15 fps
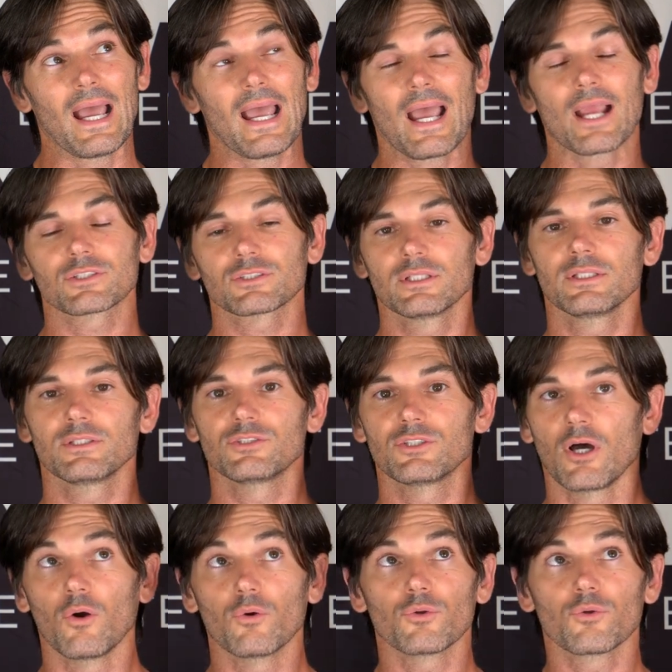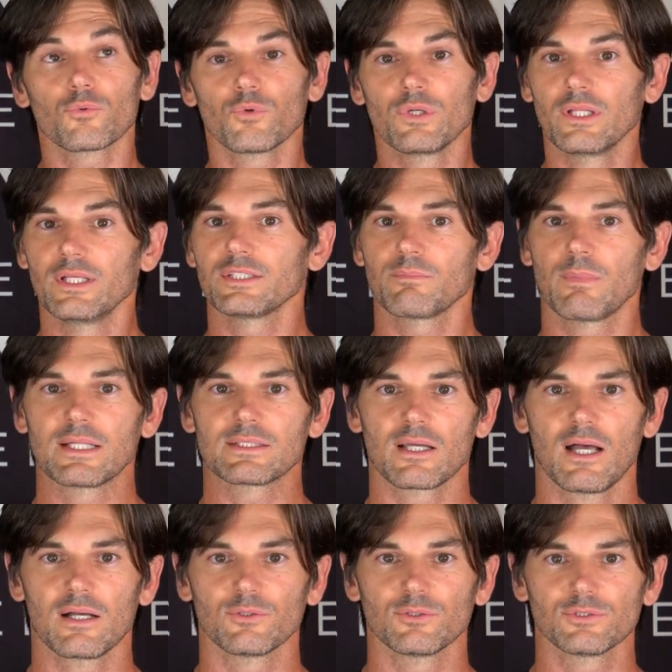actually don't release my
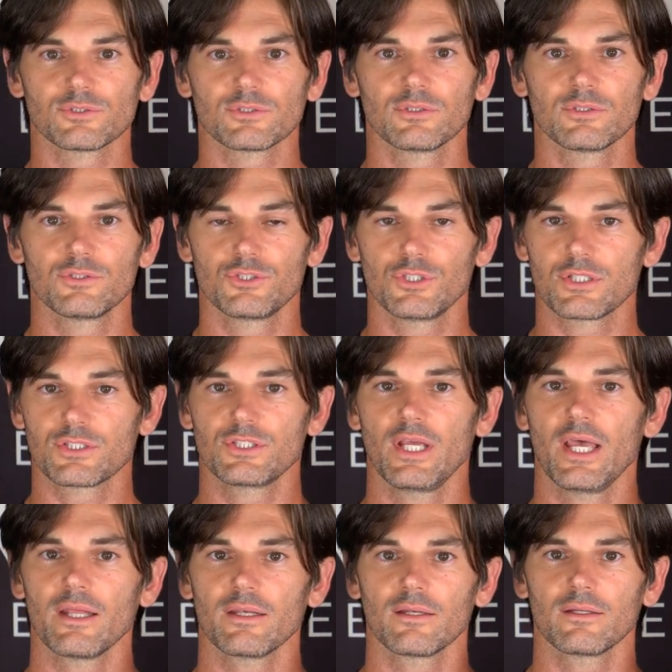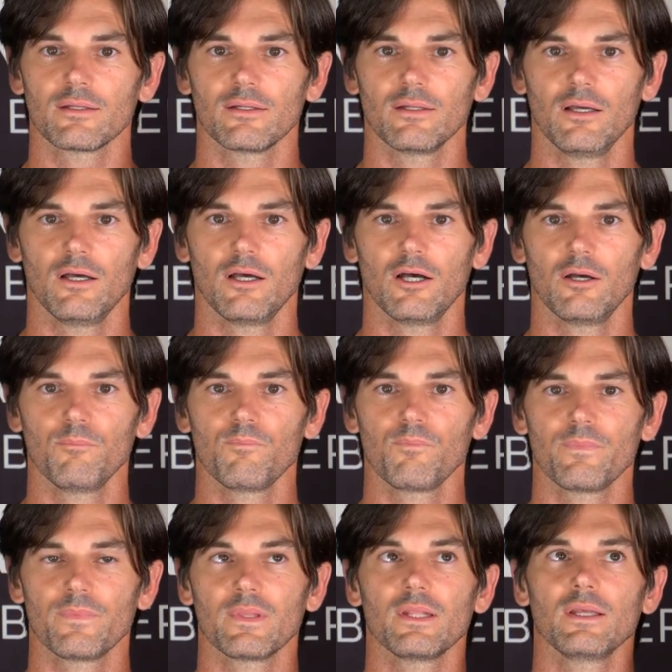toggles just yet.
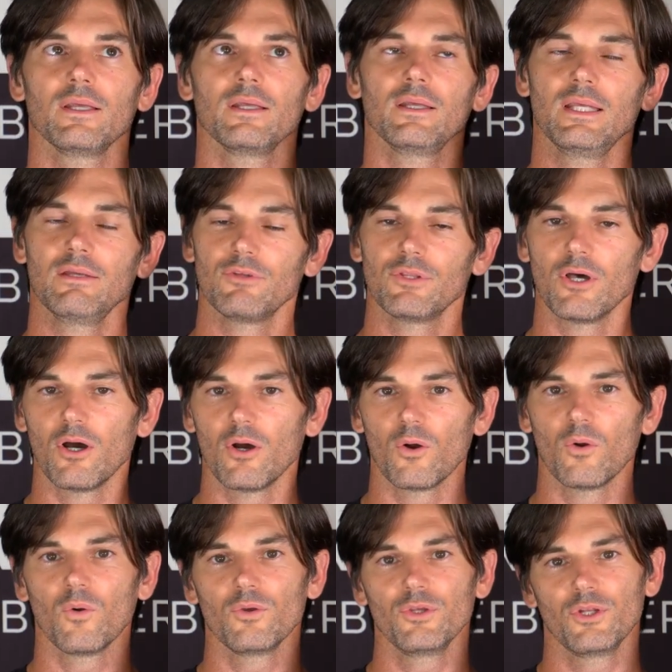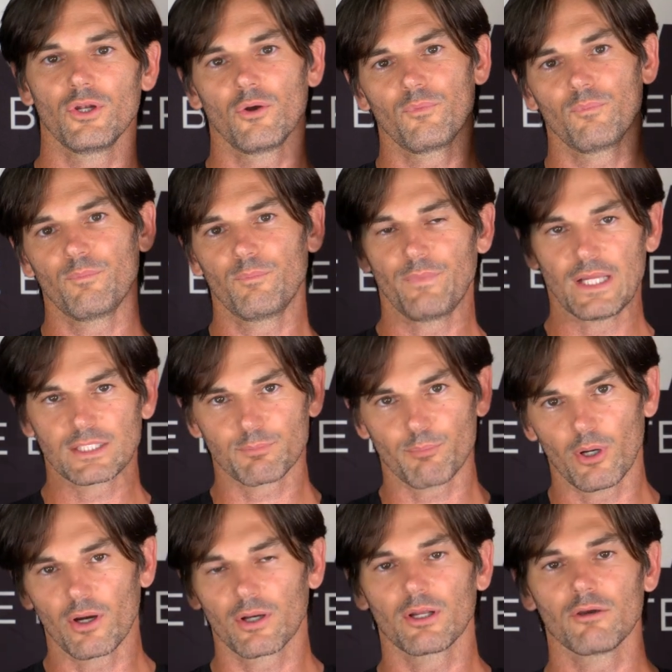Even though, that's
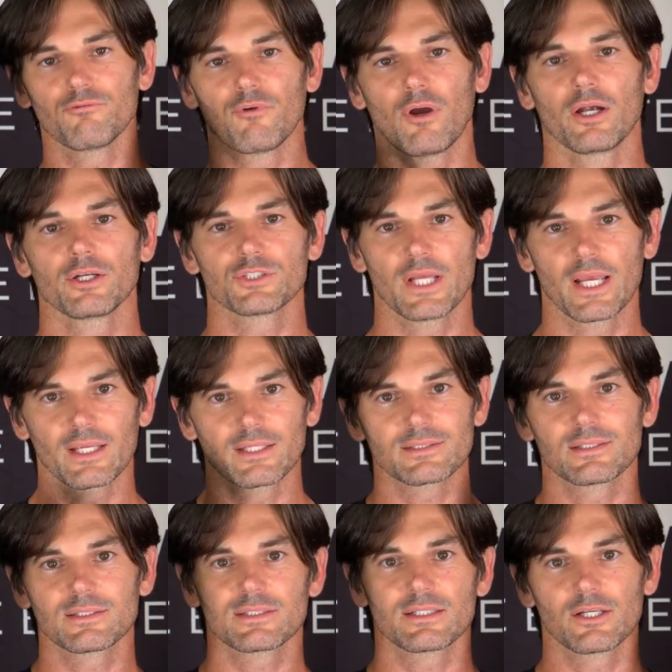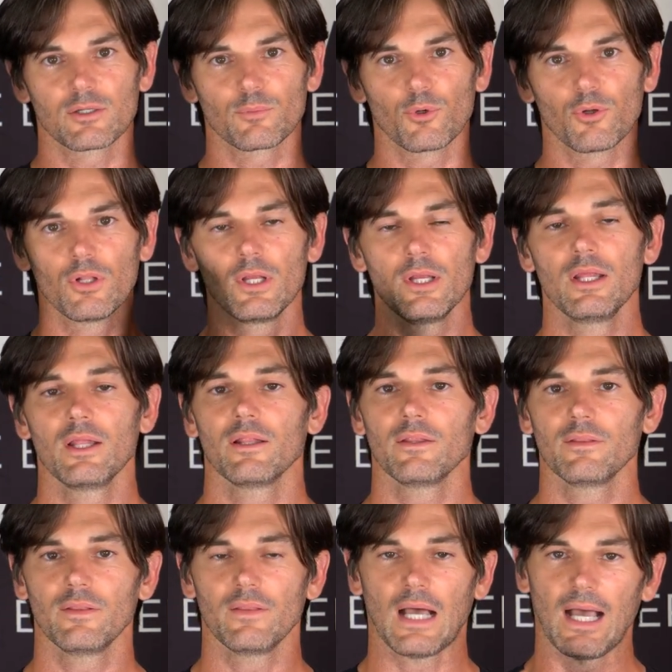part of our check is the steerable,
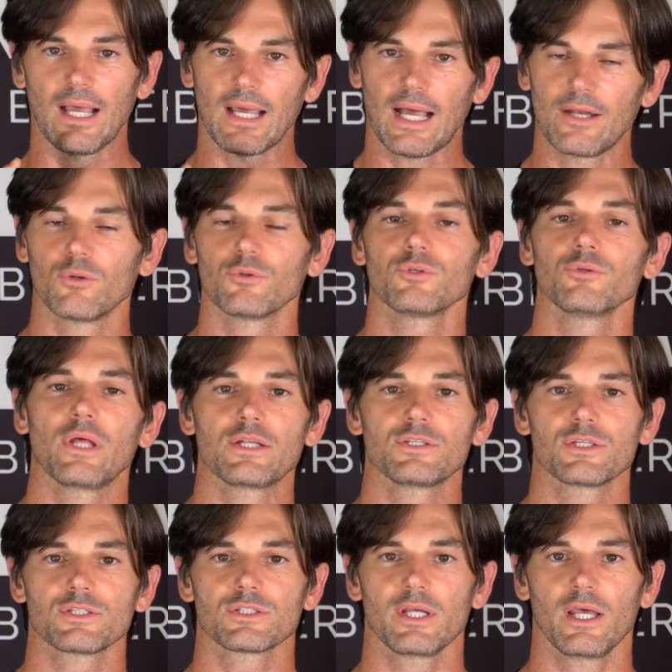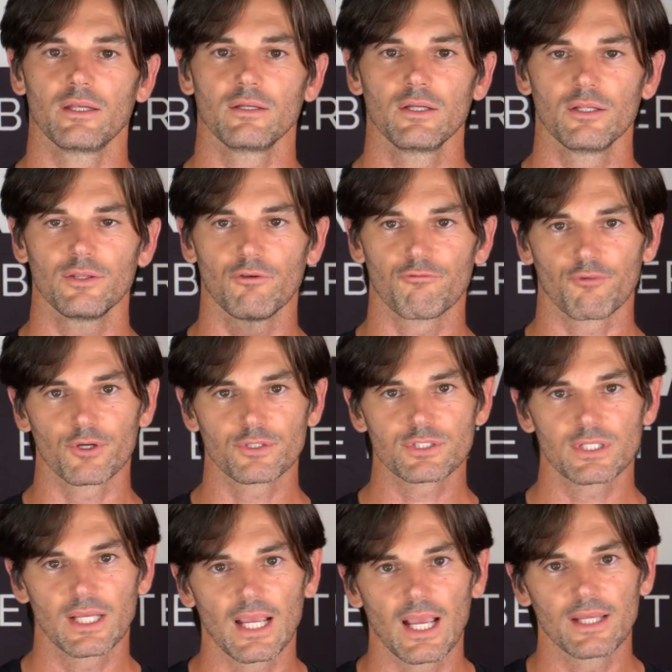I don't do that just yet. The first
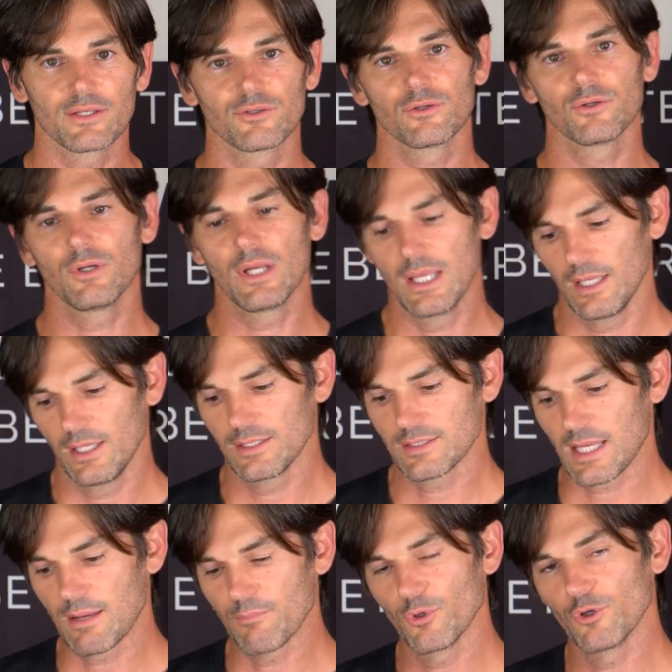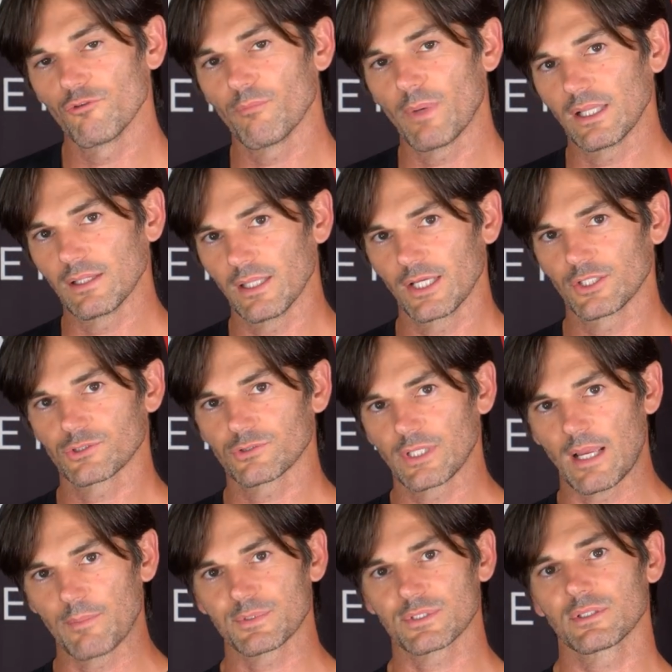thing I do is I move my leg
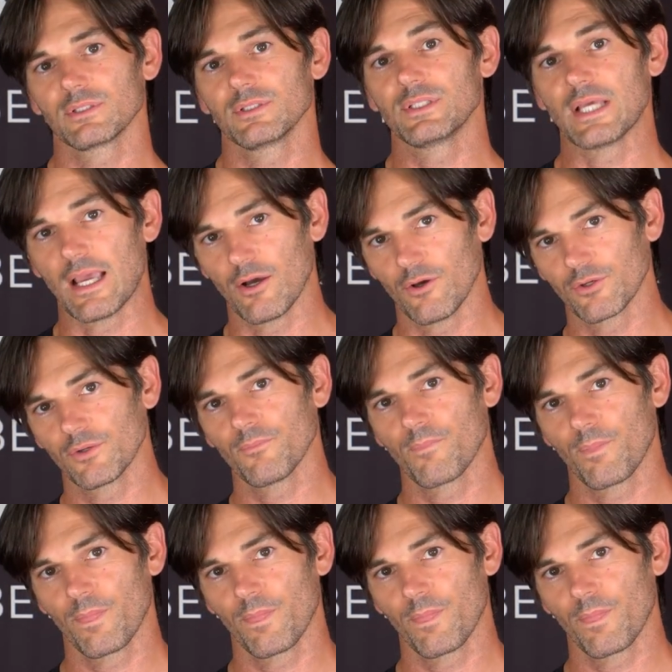straps down